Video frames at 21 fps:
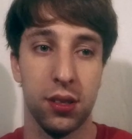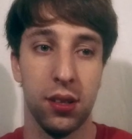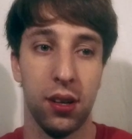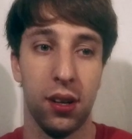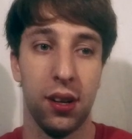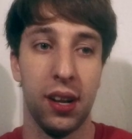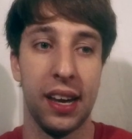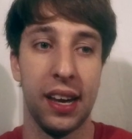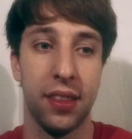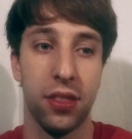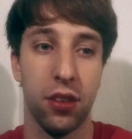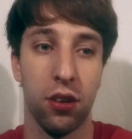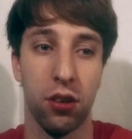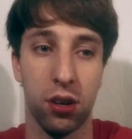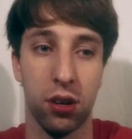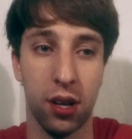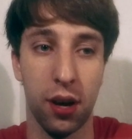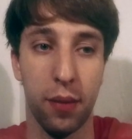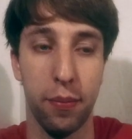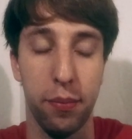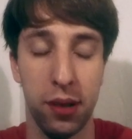like they're
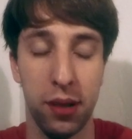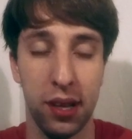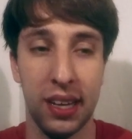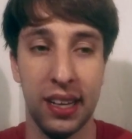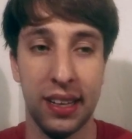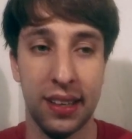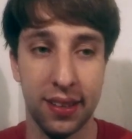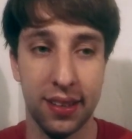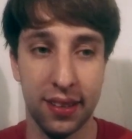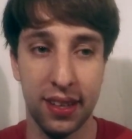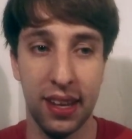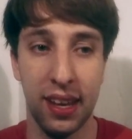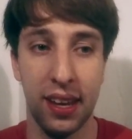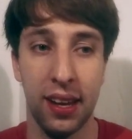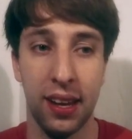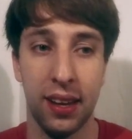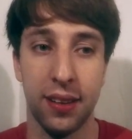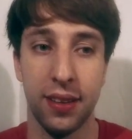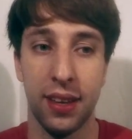complete scenes.